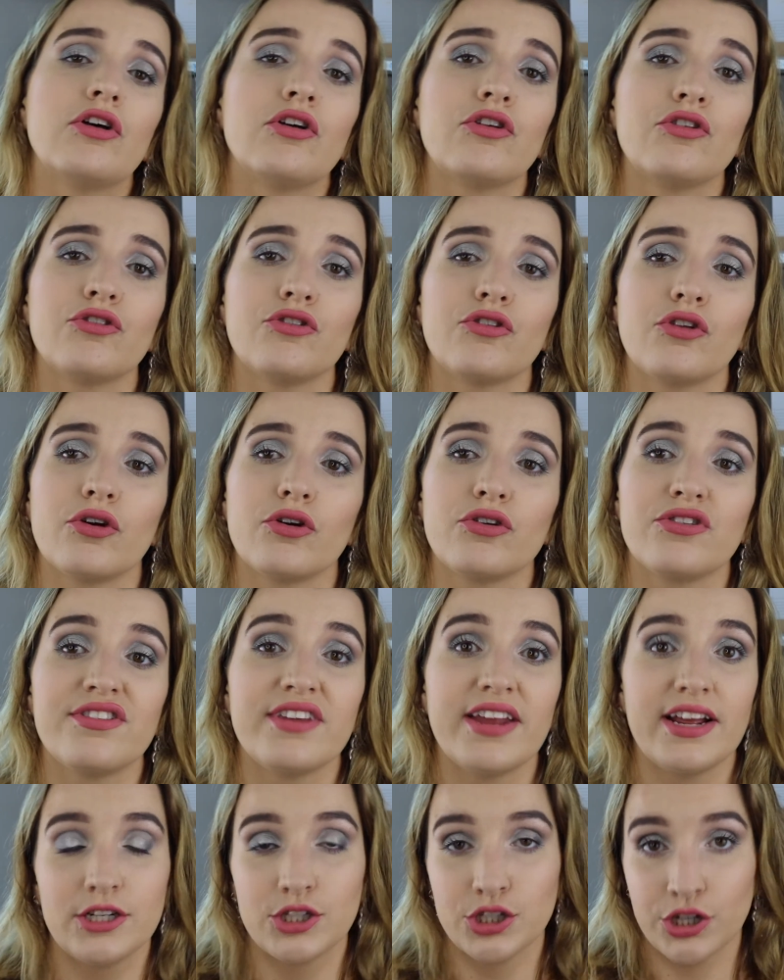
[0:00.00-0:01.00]
so
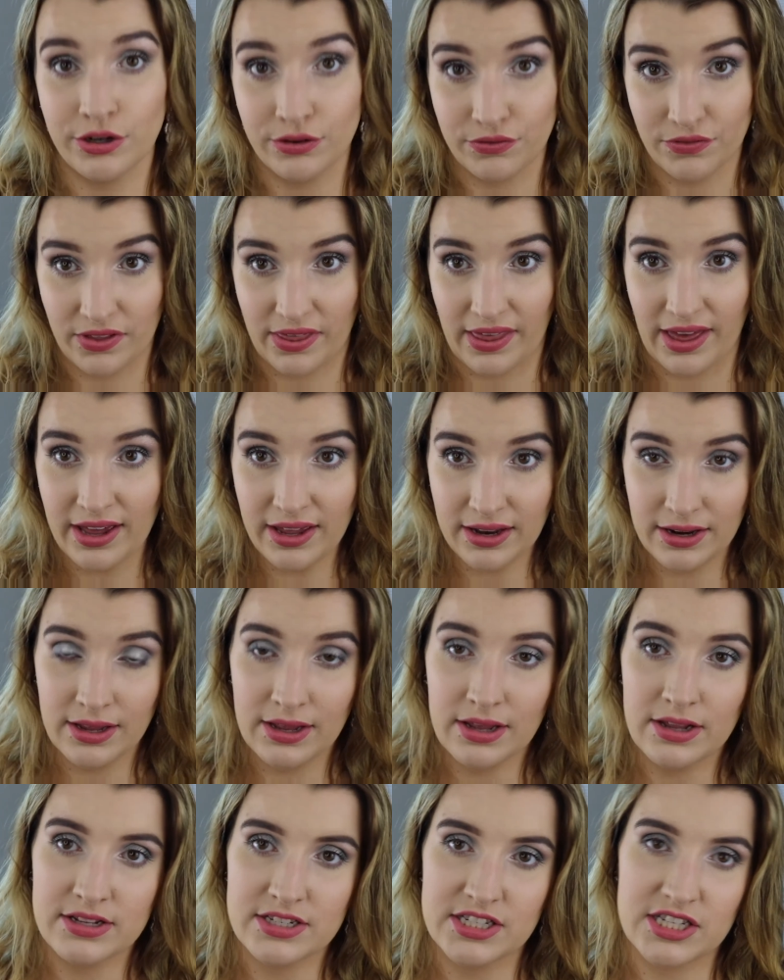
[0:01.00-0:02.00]
stay tuned for that.
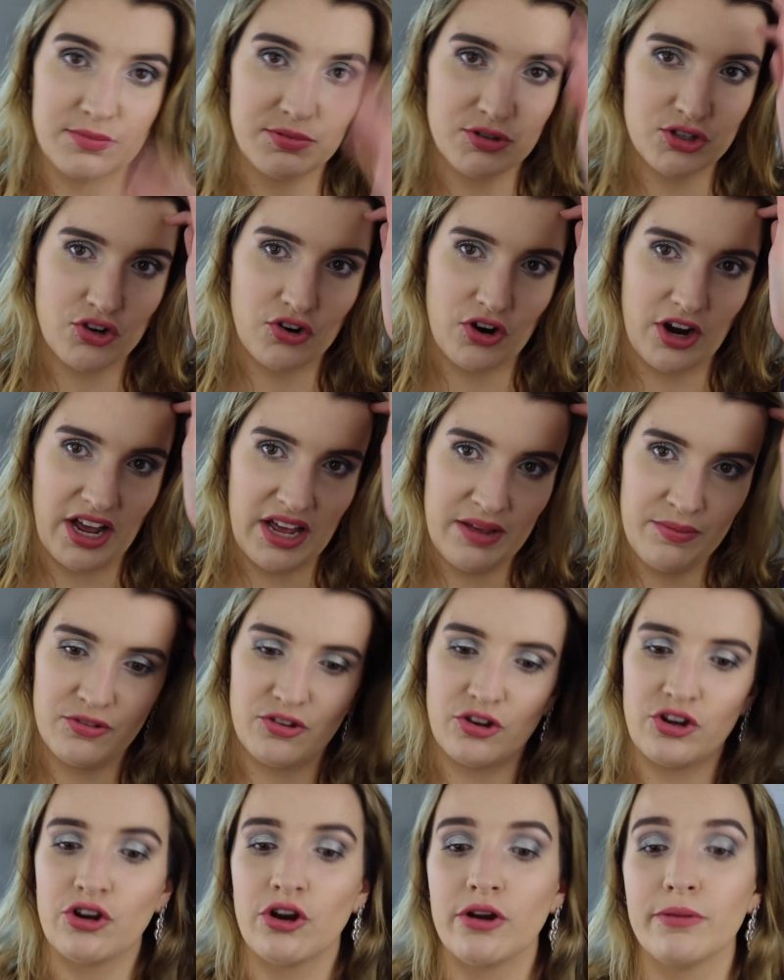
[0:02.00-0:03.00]
Subscribe
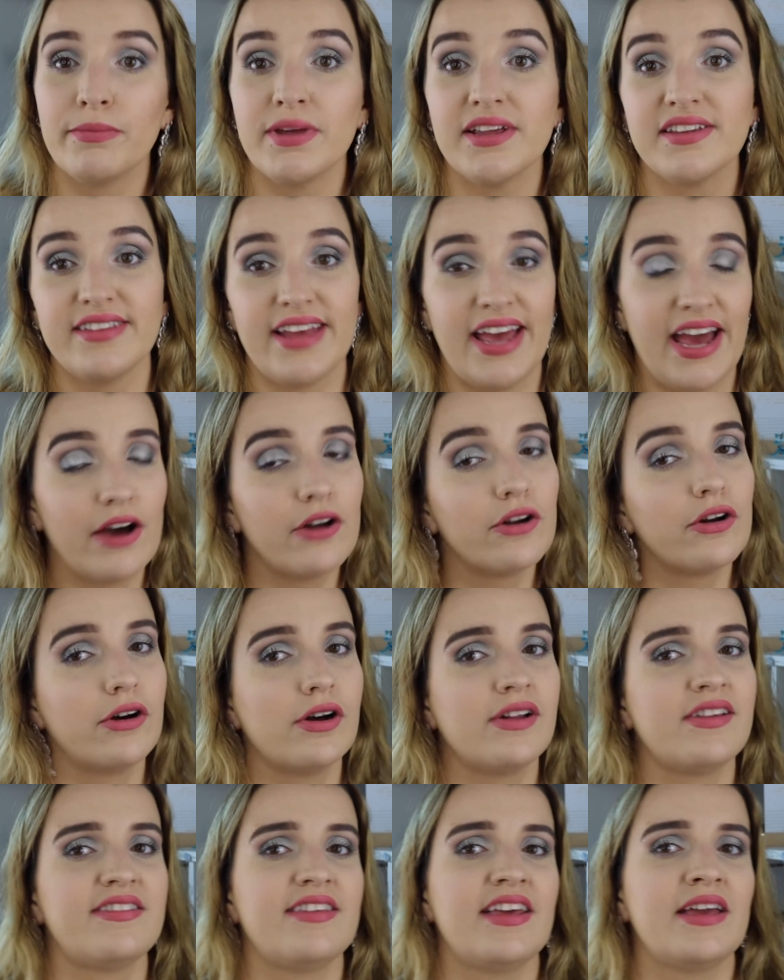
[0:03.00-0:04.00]
so you don't miss out
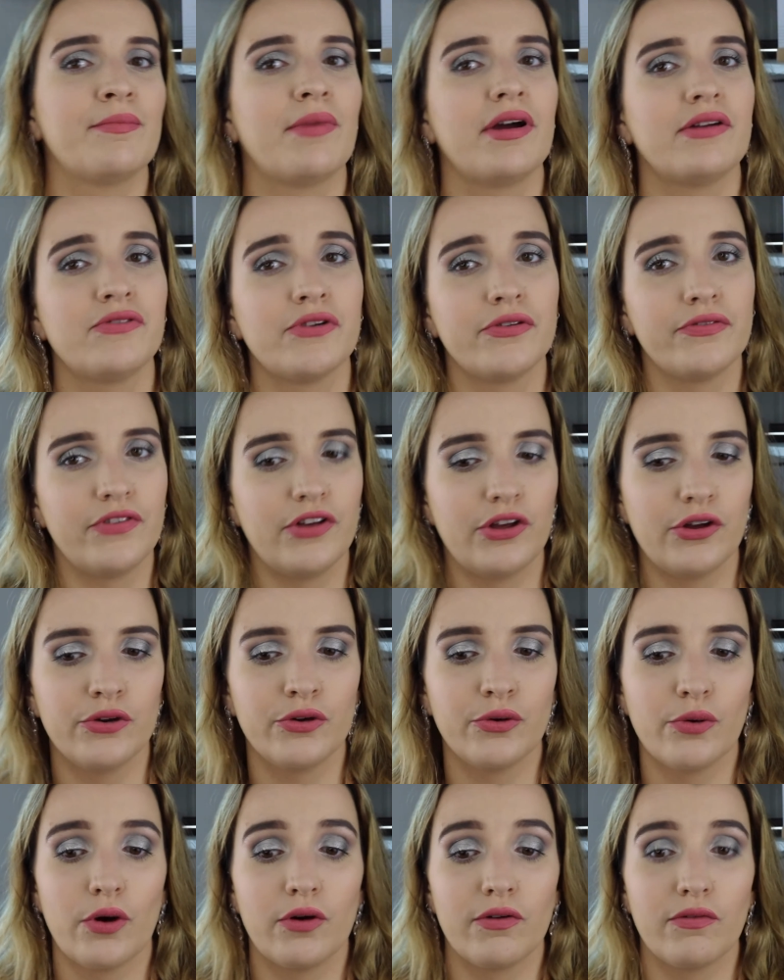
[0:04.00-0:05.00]
on seeing my
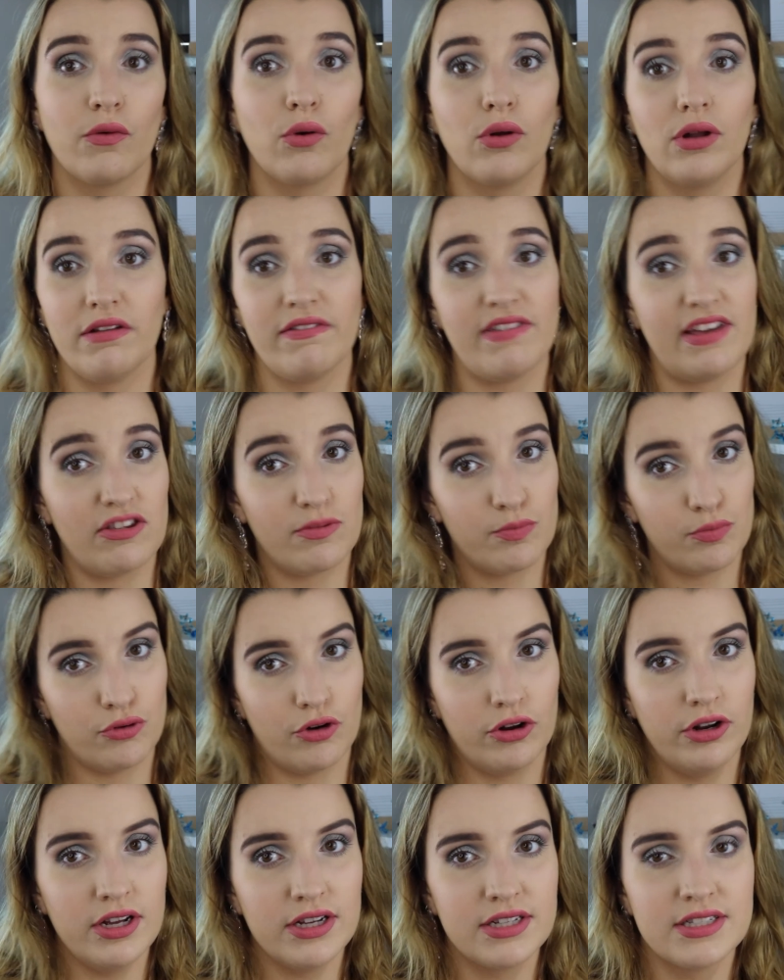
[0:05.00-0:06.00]
review of all of these
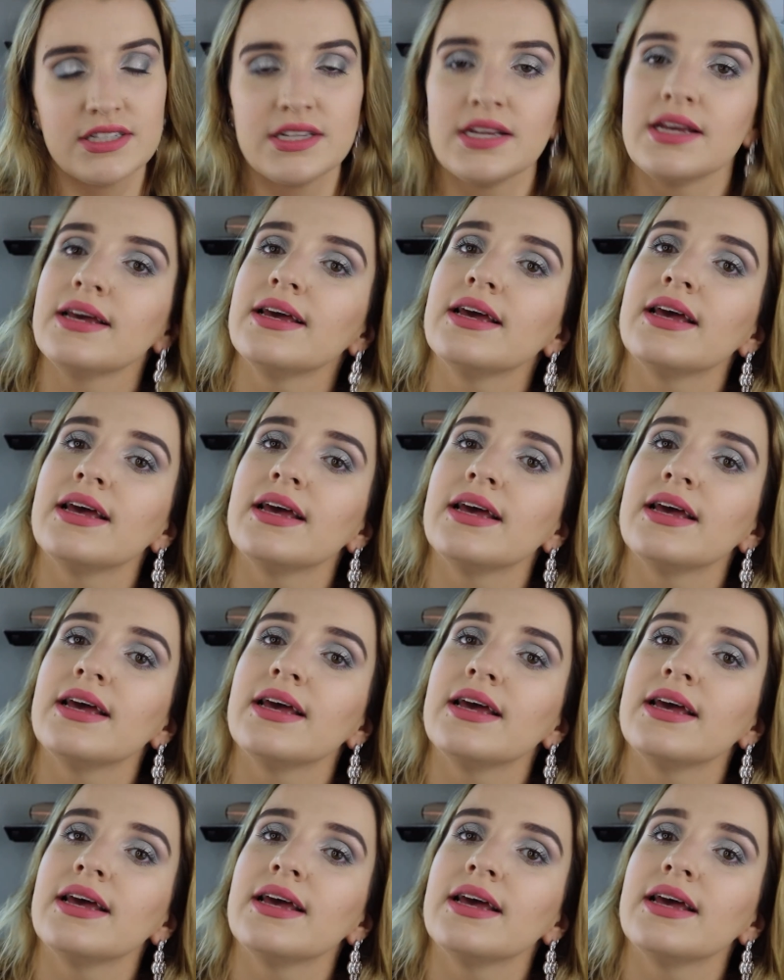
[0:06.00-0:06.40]
products.